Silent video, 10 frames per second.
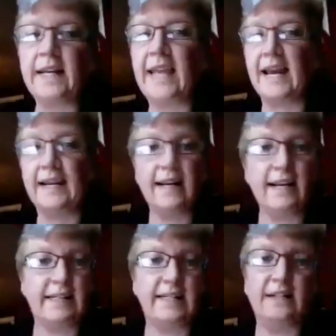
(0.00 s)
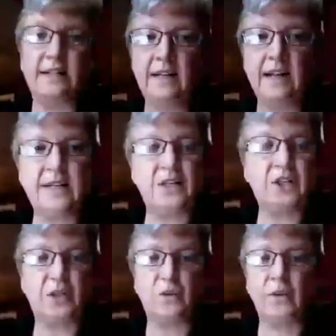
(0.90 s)
Again, it's it's
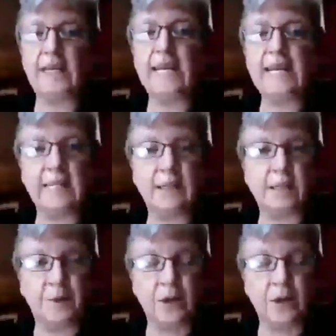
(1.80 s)
just really easy to